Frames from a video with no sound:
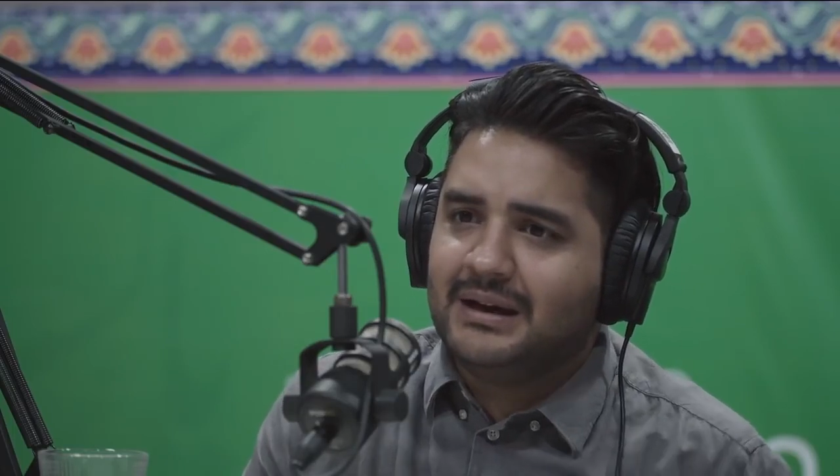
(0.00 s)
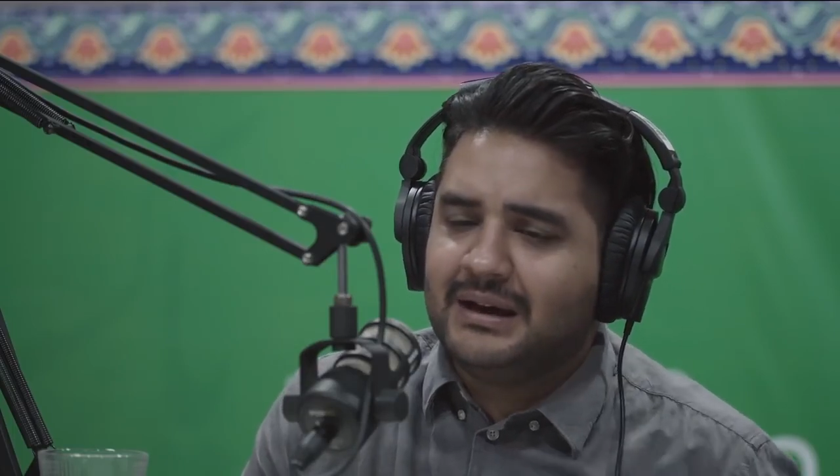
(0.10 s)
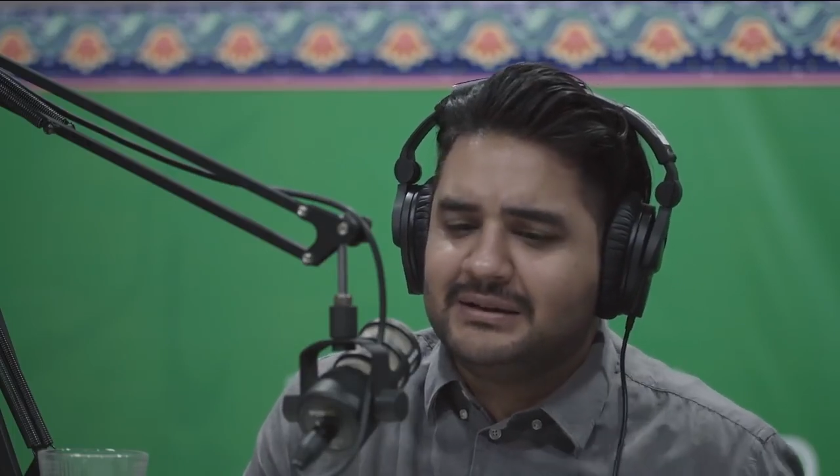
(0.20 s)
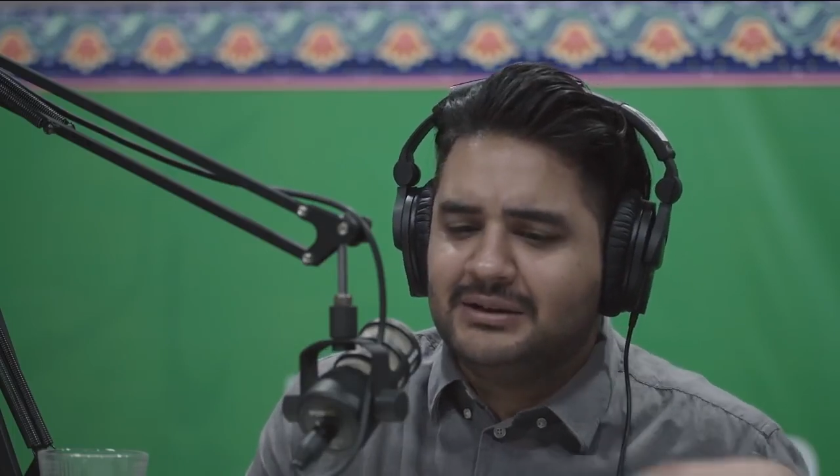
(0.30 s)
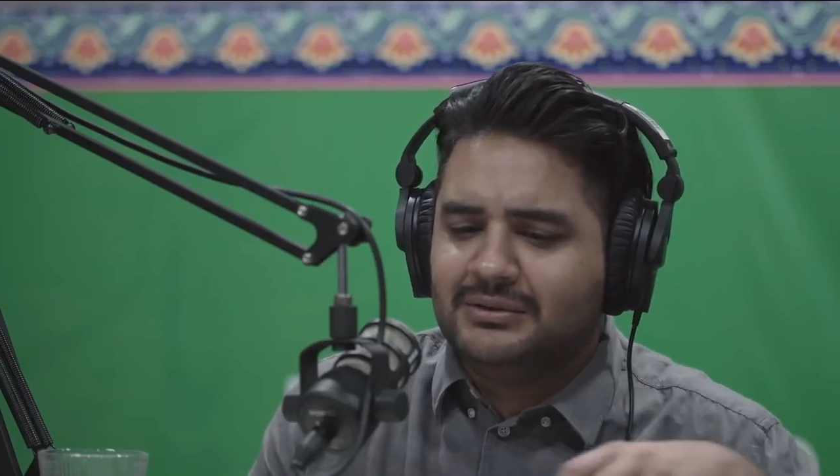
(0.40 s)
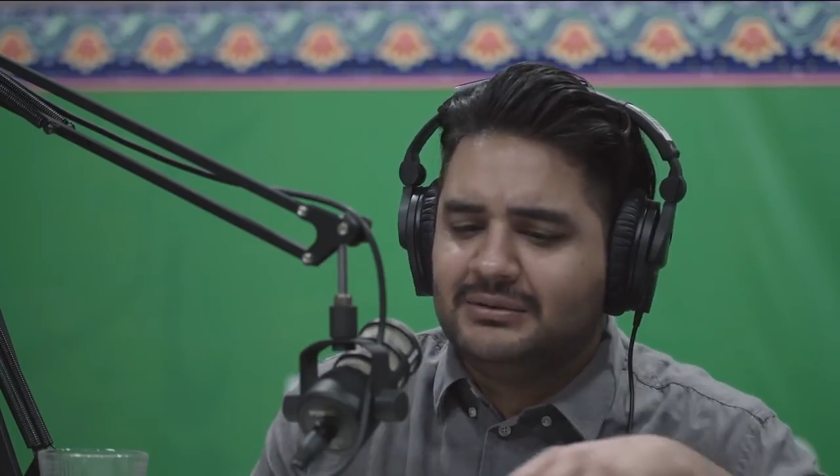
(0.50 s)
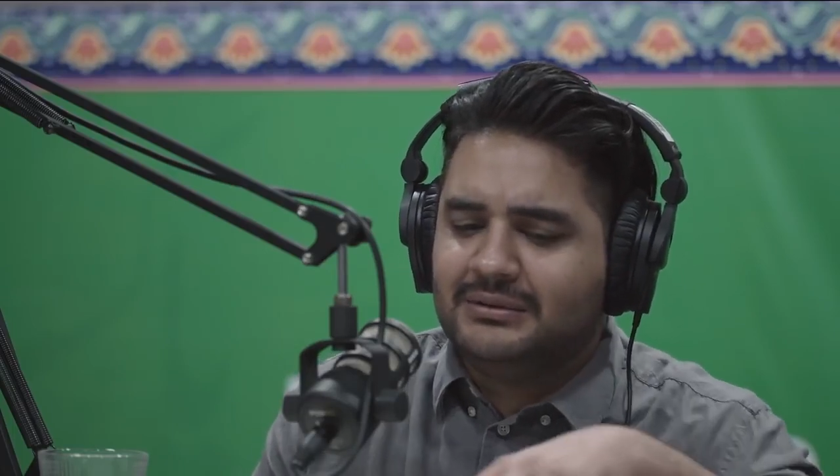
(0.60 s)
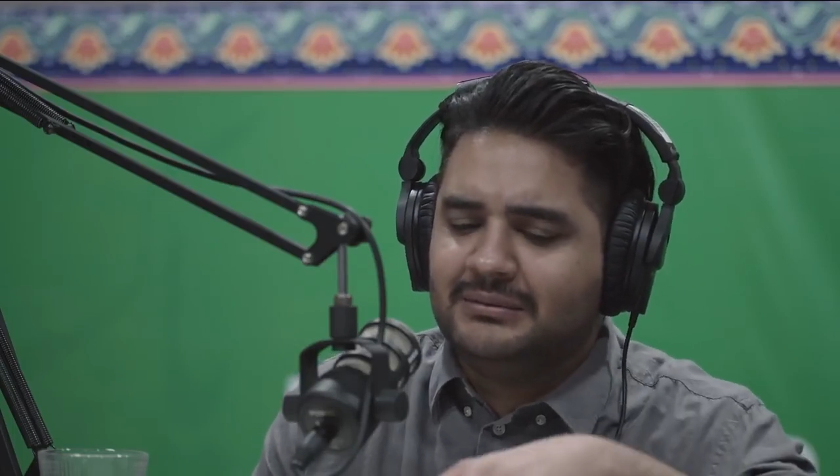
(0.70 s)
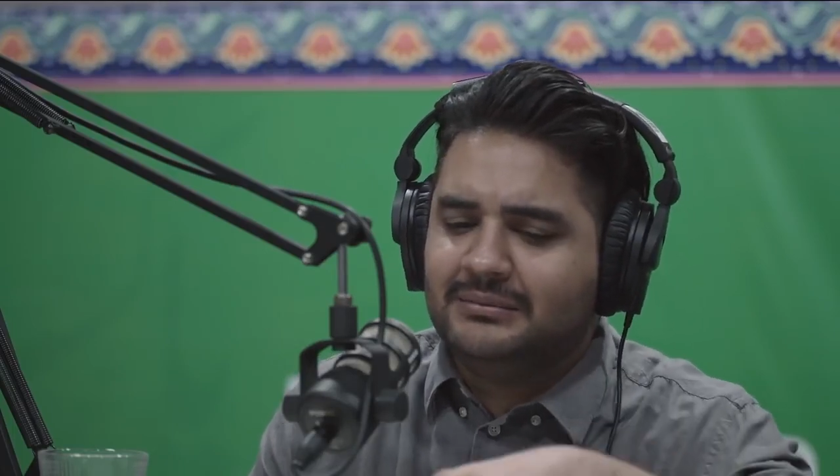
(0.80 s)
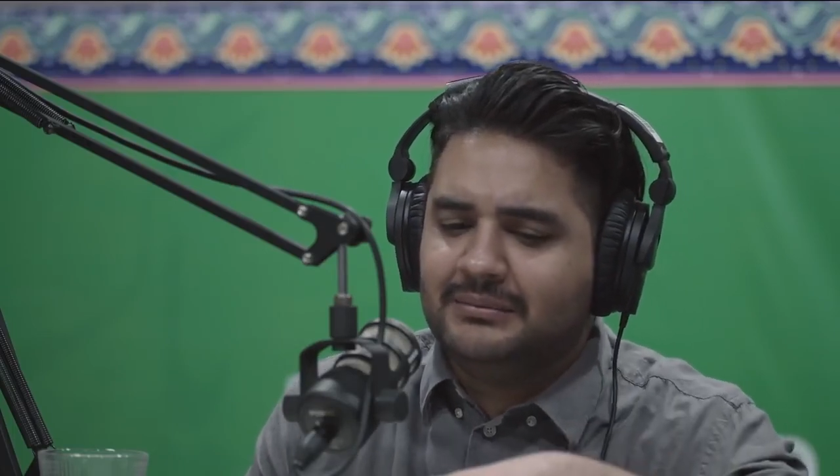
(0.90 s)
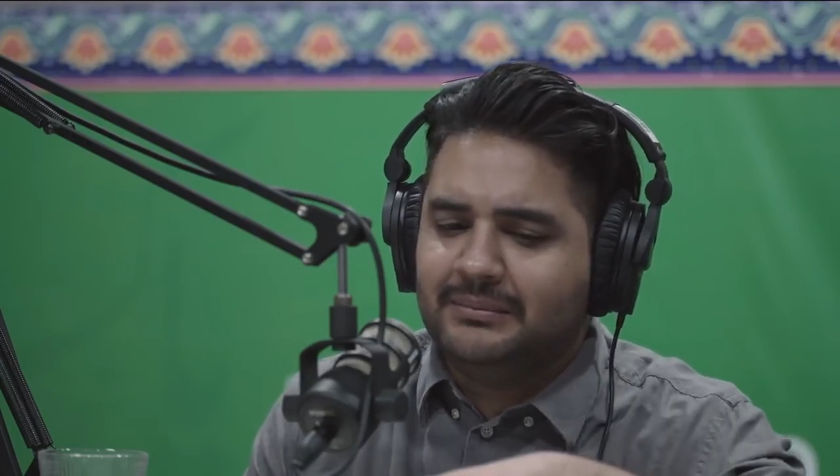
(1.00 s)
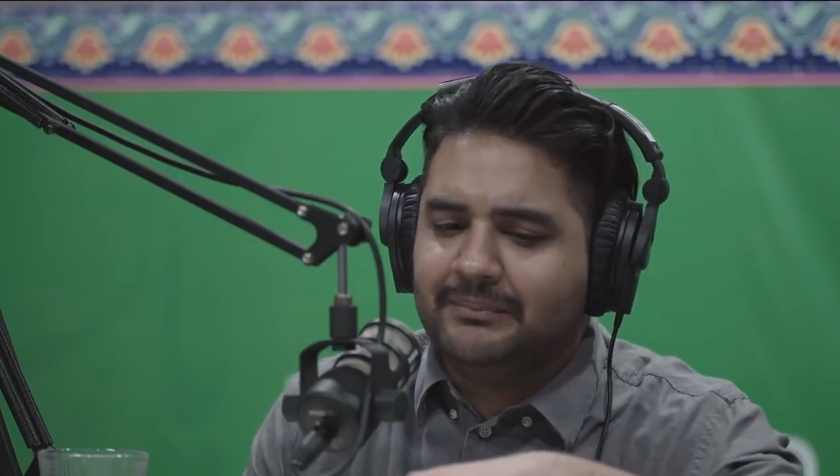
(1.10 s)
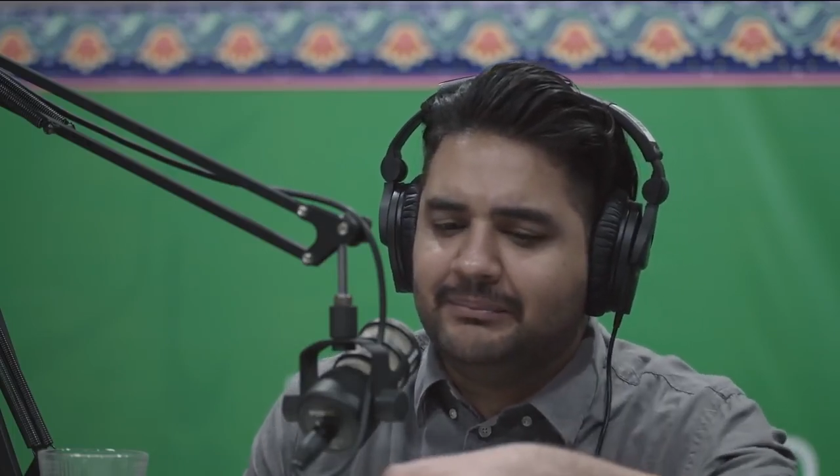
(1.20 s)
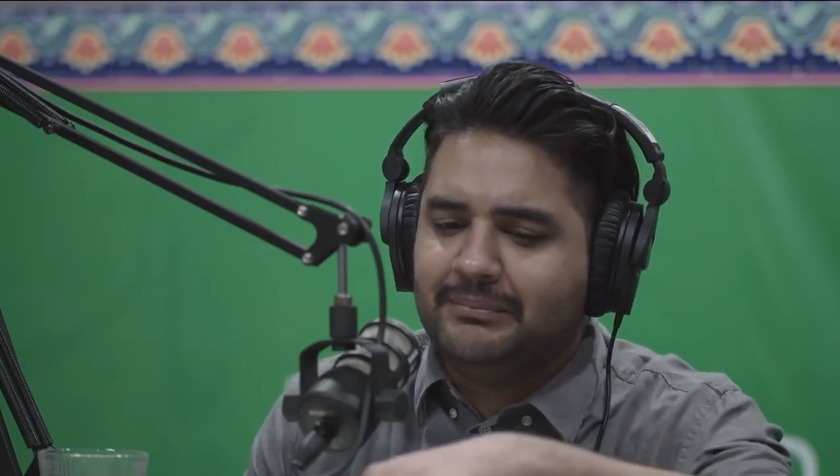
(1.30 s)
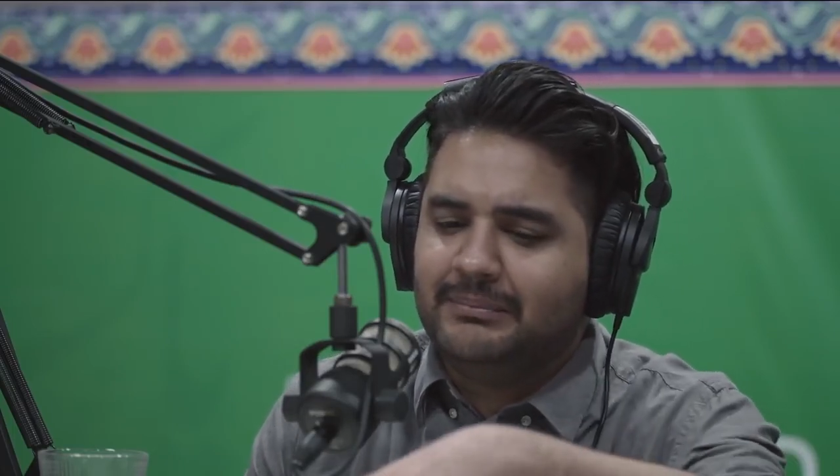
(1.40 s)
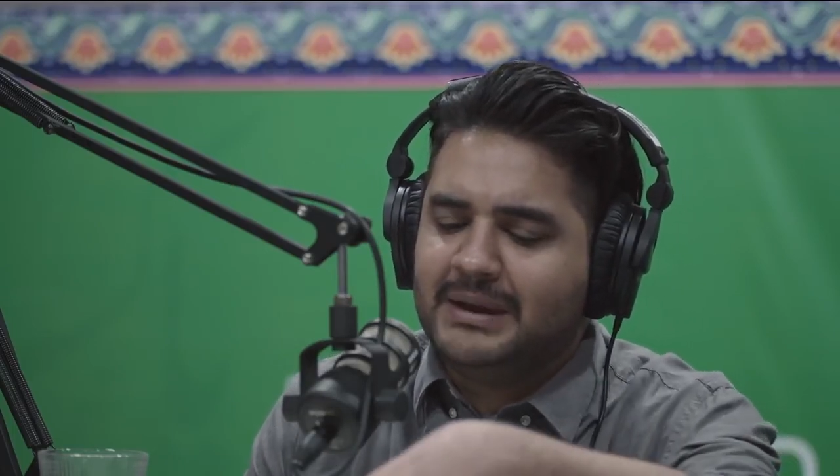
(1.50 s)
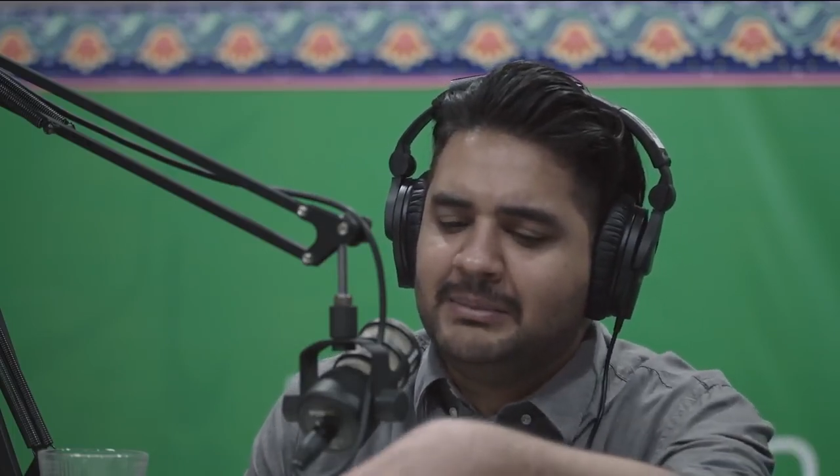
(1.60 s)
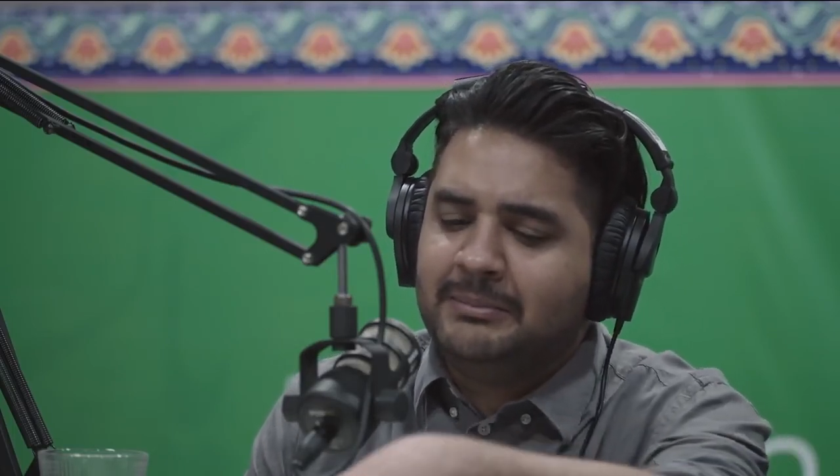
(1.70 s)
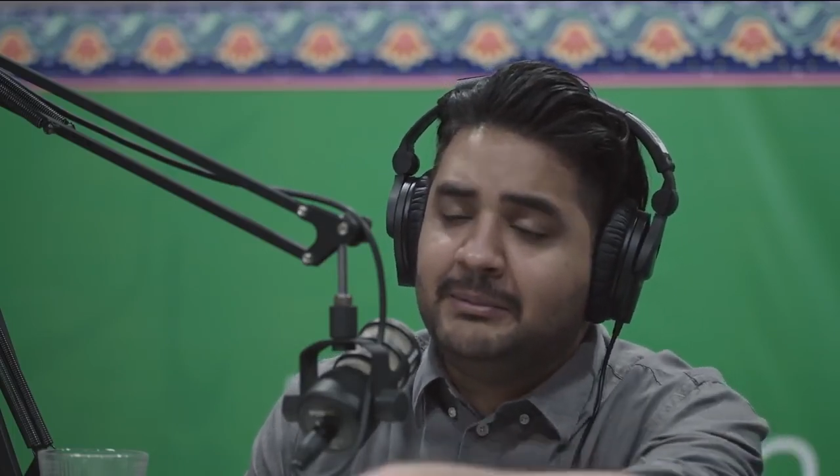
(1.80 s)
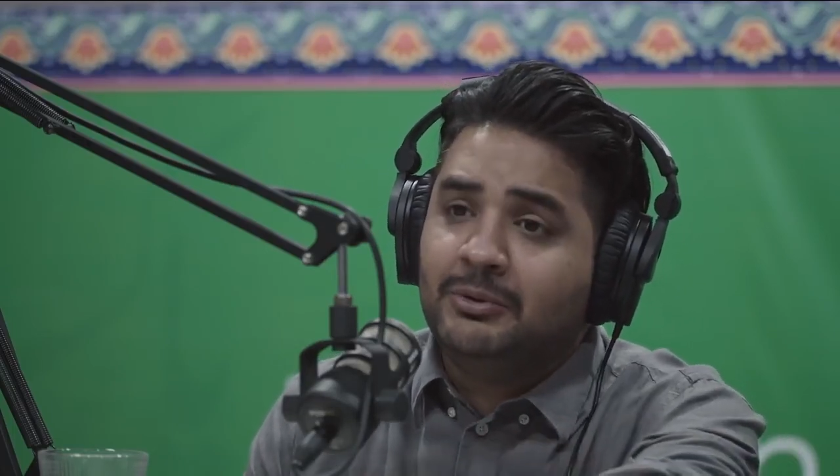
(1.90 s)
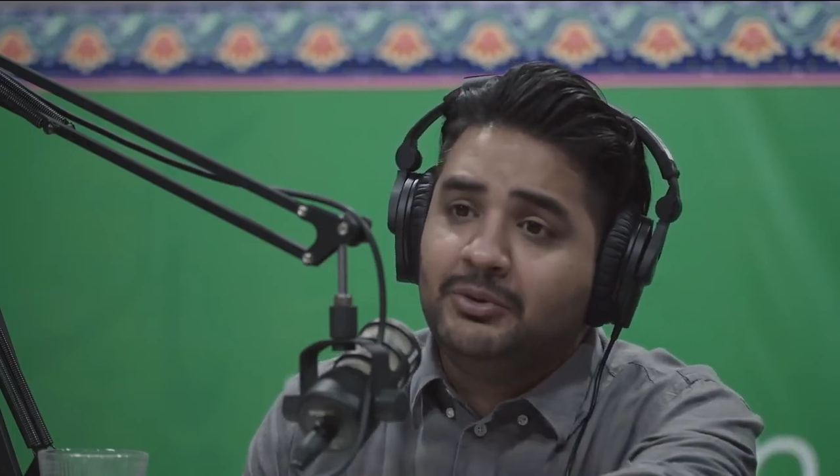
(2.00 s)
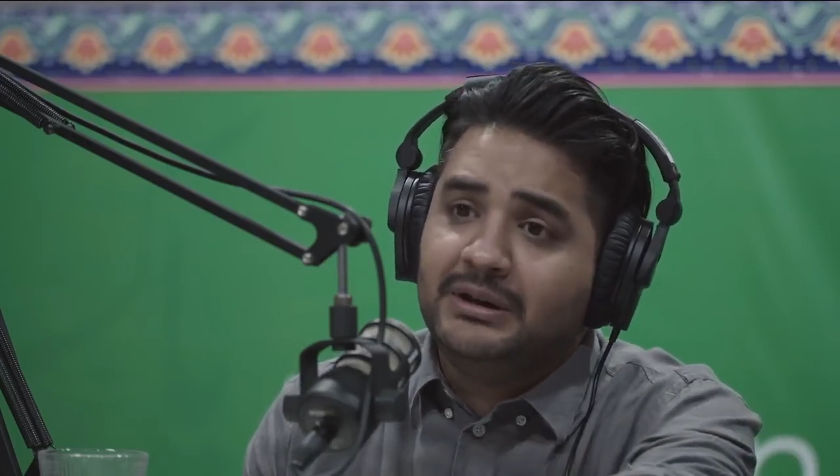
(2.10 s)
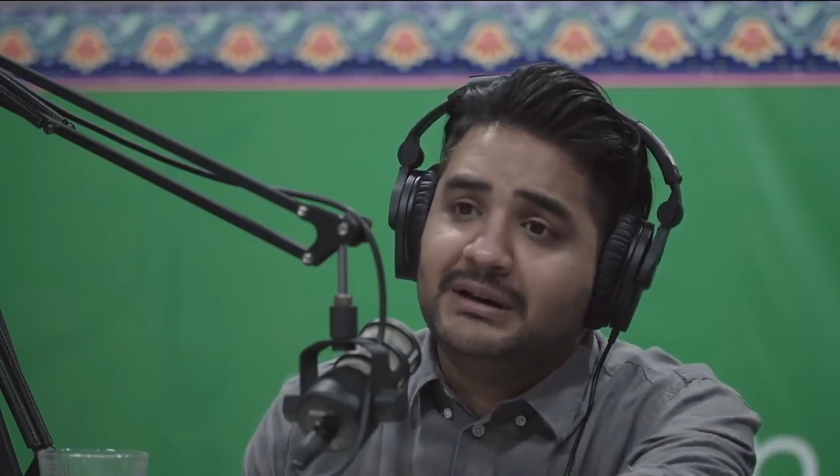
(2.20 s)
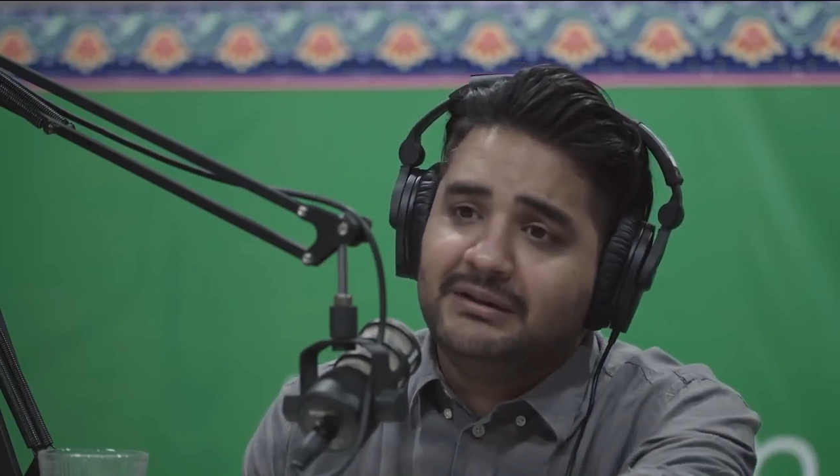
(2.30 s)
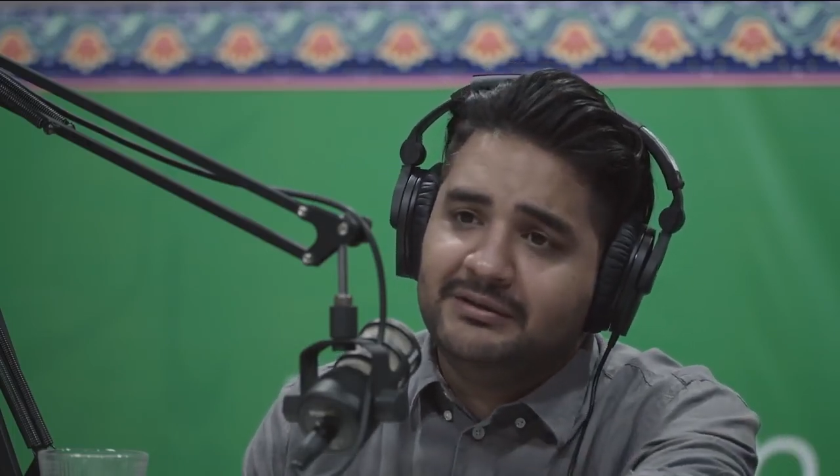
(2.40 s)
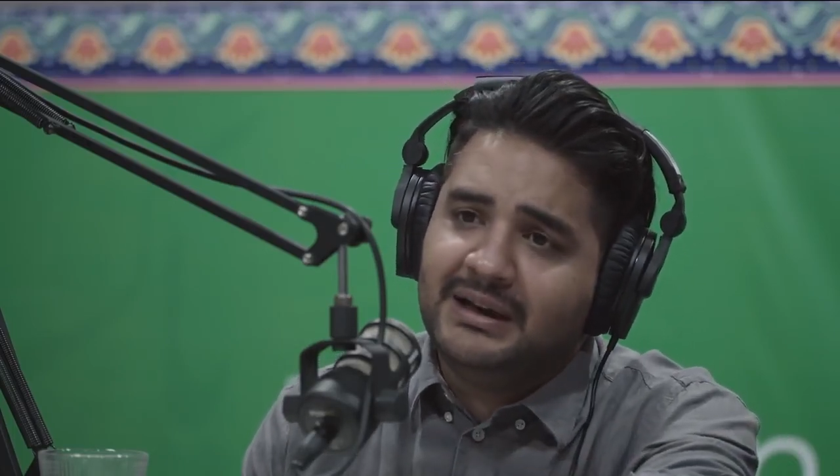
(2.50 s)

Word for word: Are then maybe people who didn't live